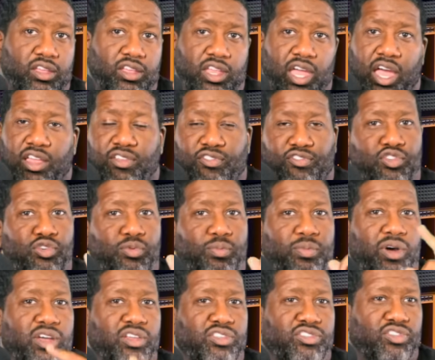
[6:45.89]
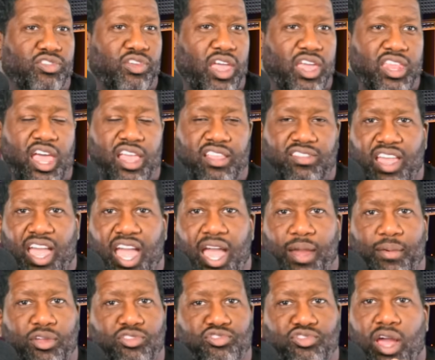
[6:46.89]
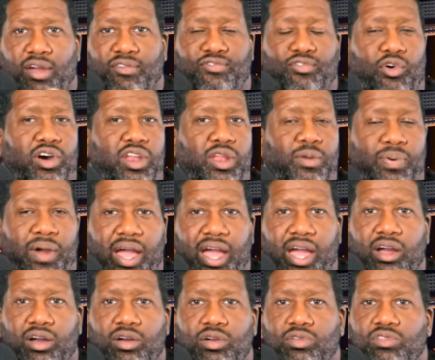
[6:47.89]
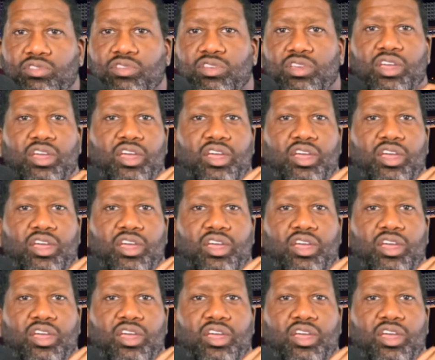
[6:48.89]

Uh, a few months at that time, I dropped 40 pounds.